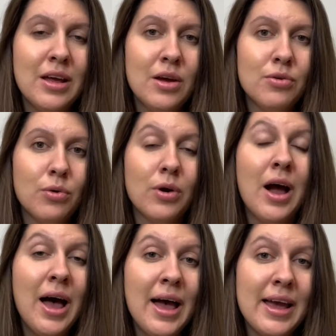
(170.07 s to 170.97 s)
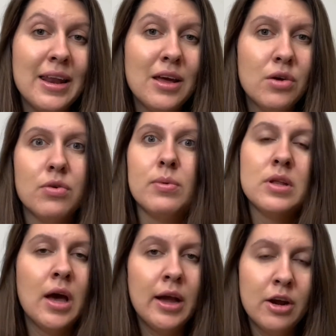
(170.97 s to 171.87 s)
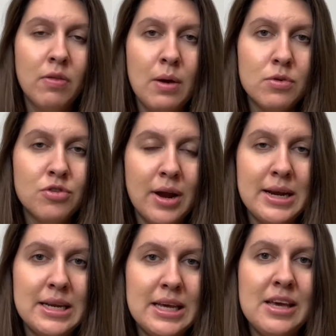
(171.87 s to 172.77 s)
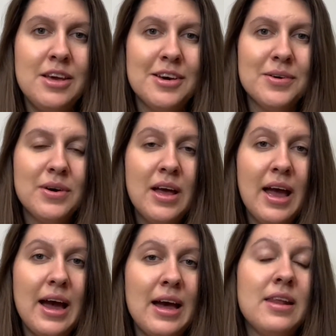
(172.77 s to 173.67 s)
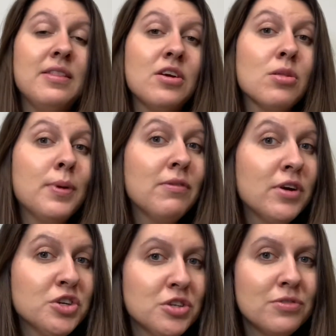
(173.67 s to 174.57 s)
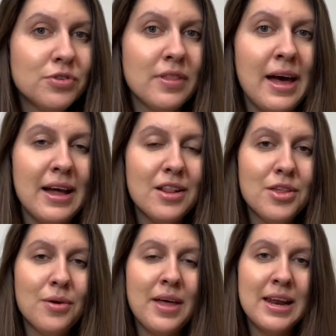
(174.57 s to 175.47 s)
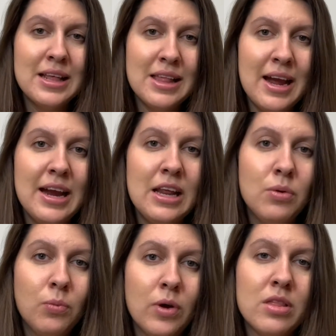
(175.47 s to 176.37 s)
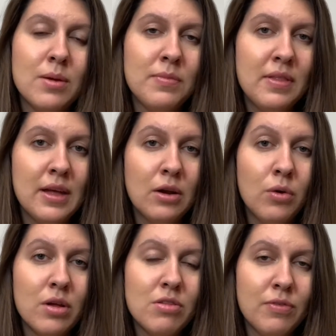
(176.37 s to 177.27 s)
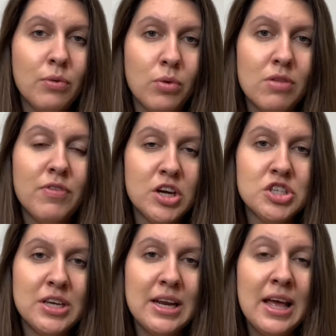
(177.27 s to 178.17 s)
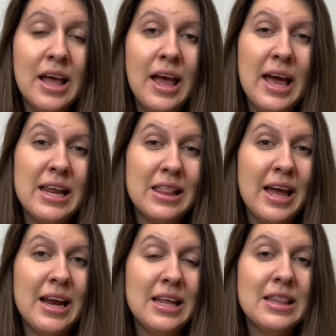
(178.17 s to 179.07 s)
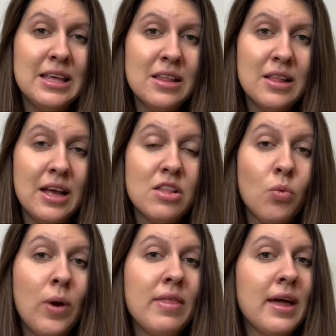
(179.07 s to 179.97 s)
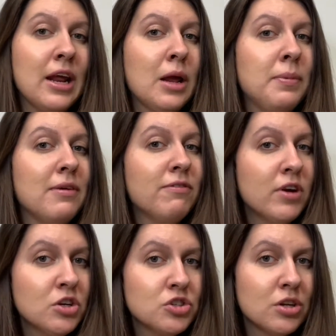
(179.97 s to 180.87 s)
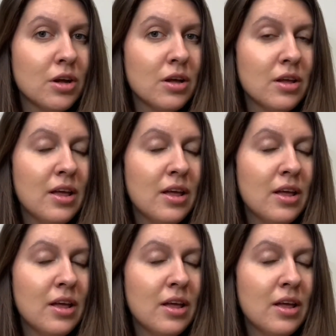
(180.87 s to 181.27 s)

or hide from a tiger that was trying to eat you. And there's a big function for that. So that anxiety was something that was a function. And anxiety these days, the way that it could be functional